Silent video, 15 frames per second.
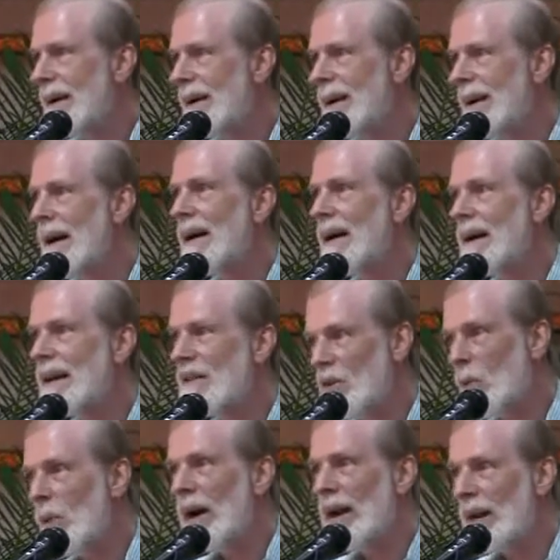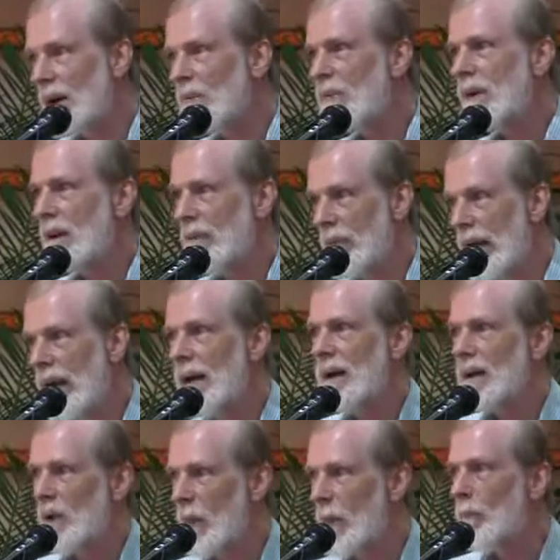it's a way of conveying
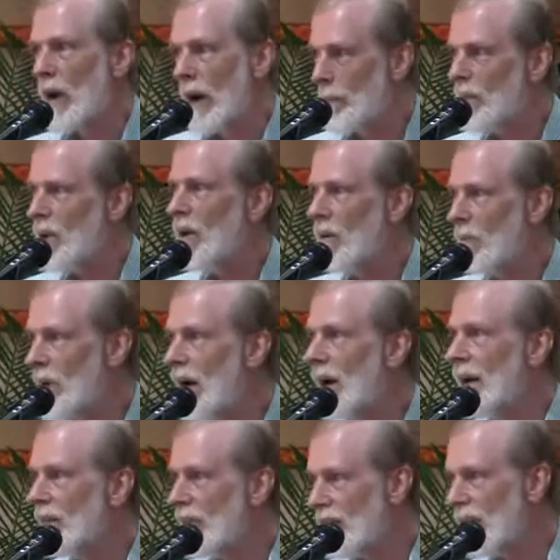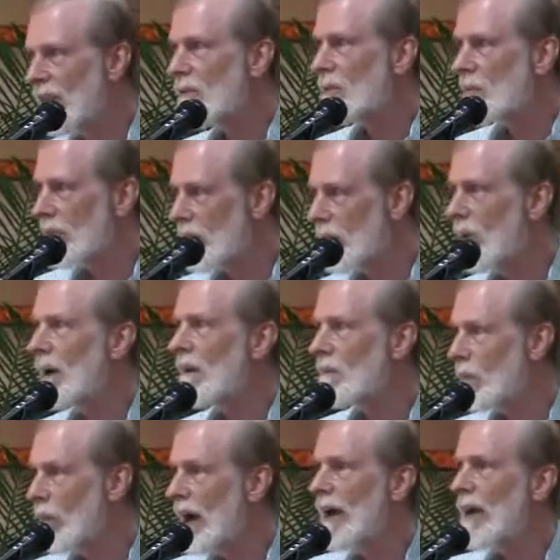to the popular mind. This is
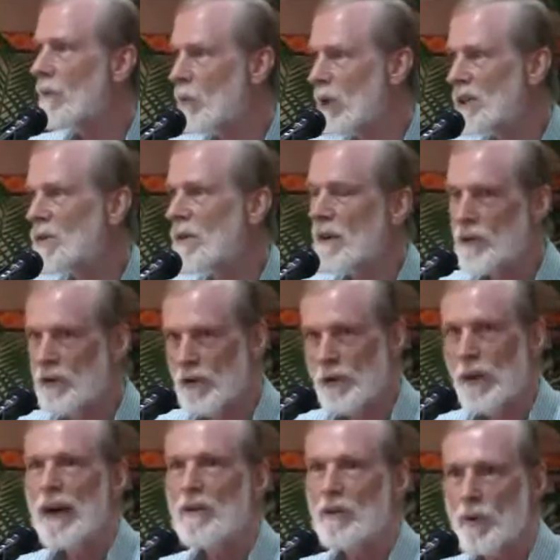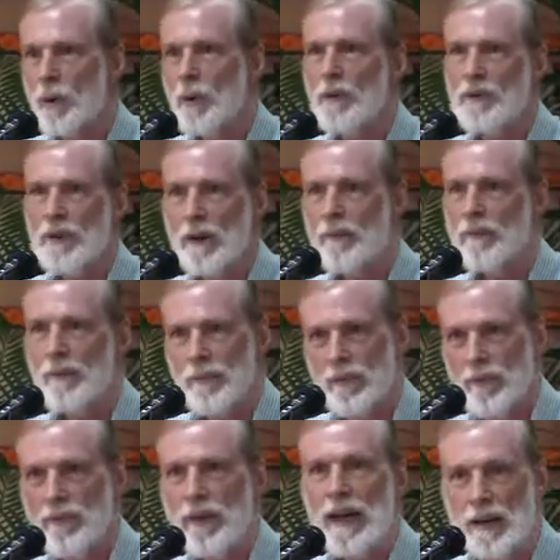one way in which the great truths of
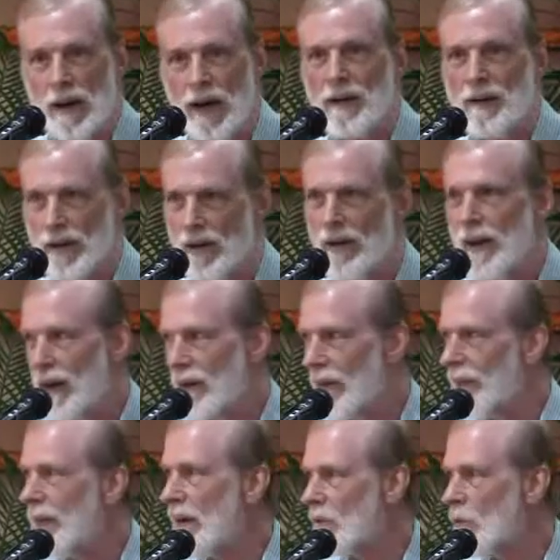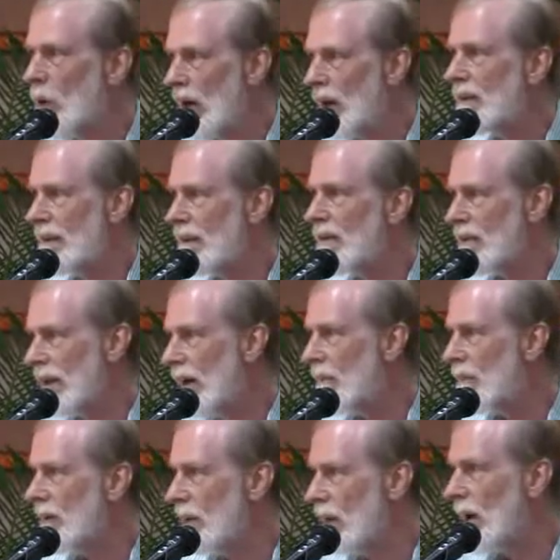Vedanta, that there's one
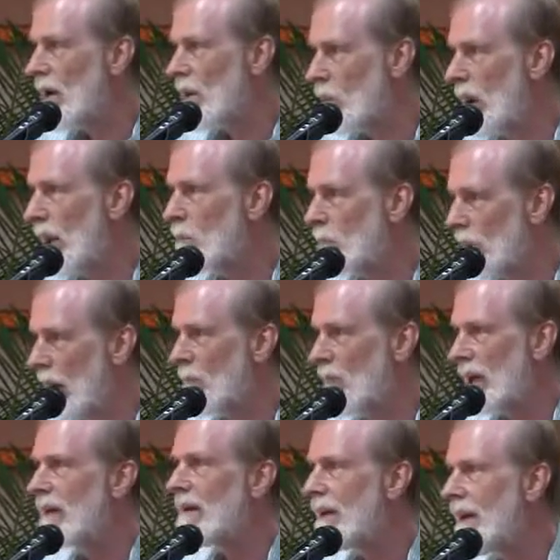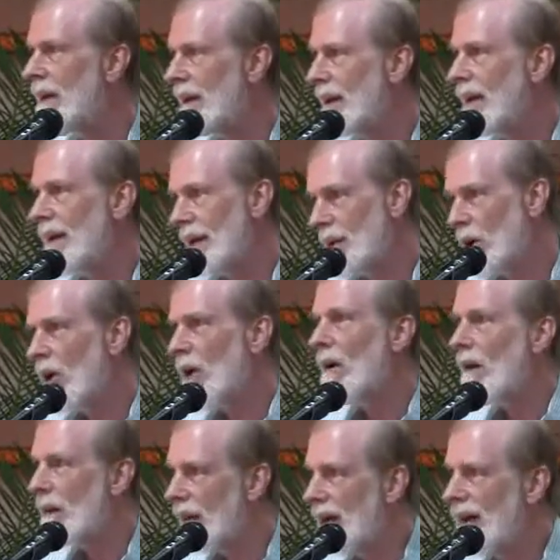self in all, one Brahman in
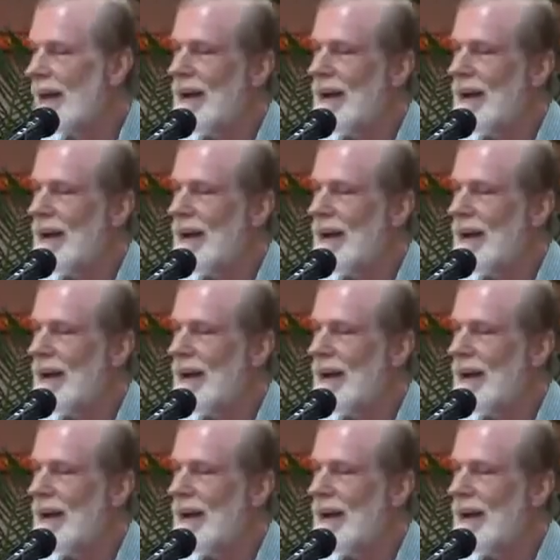all,